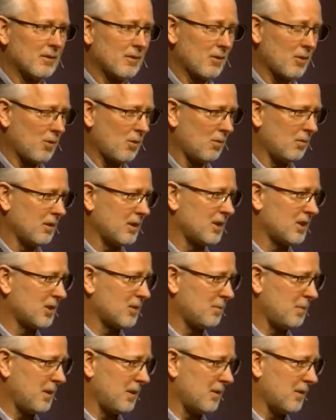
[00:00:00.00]
the Holy
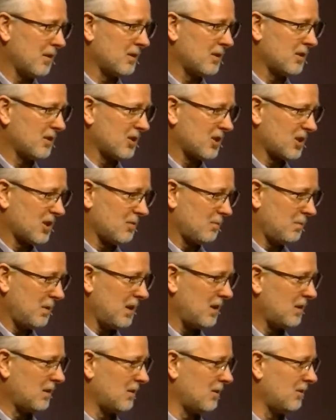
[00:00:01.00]
Spirit to
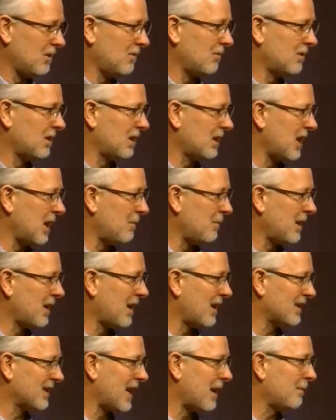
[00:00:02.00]
speak to you today
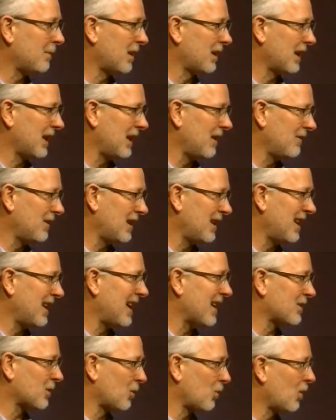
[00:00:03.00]
because I believe that He
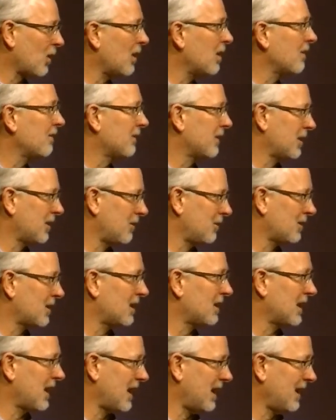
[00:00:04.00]
has a word for you
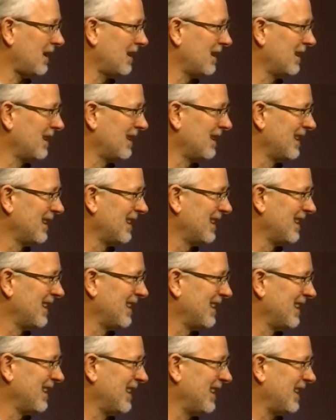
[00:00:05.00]
today.
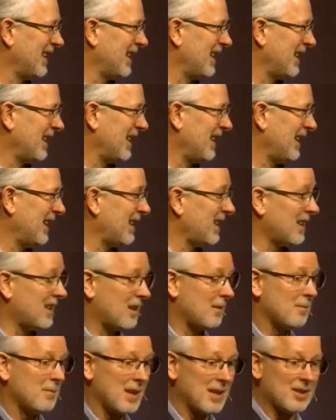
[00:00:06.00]
And in
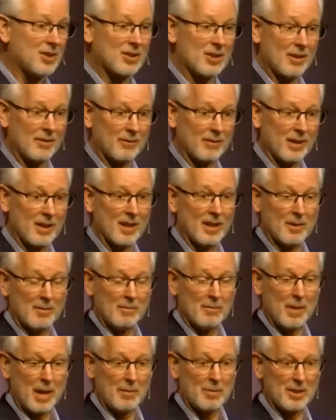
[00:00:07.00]
the midst of
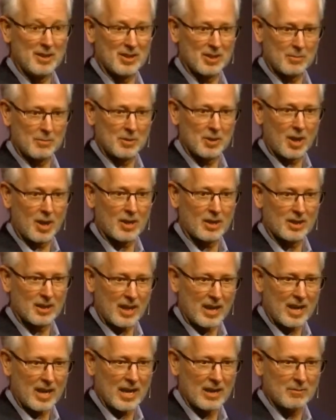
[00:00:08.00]
maybe some dark
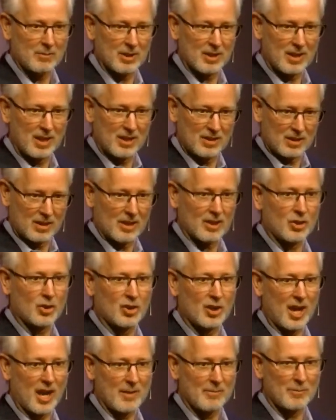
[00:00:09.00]
times, that He's going to
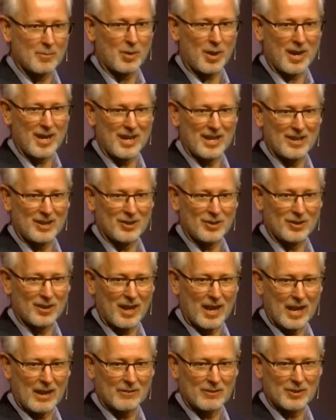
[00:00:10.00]
shine bright in your
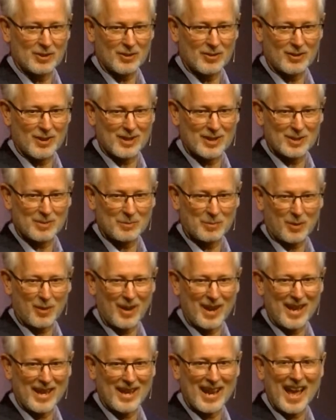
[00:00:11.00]
life. So let's
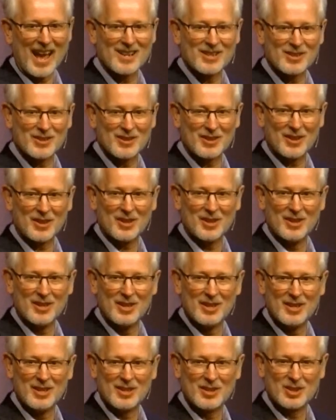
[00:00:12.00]
pray and ask the
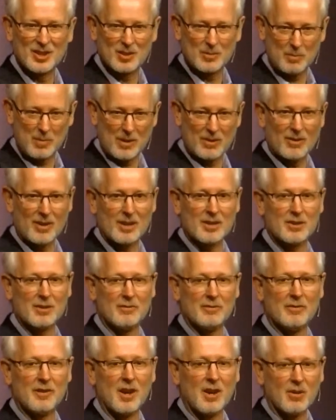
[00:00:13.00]
Spirit to
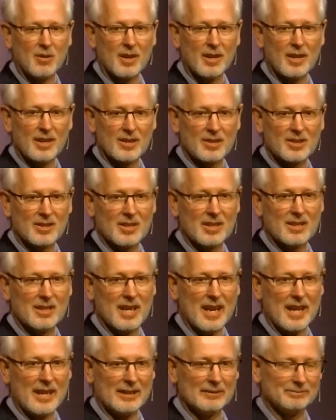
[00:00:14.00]
fall on us
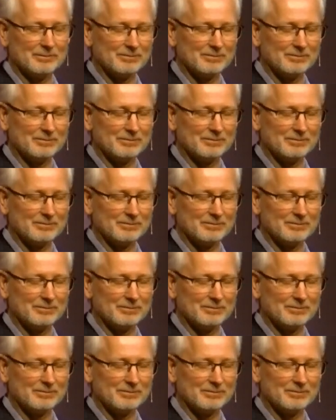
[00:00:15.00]
today.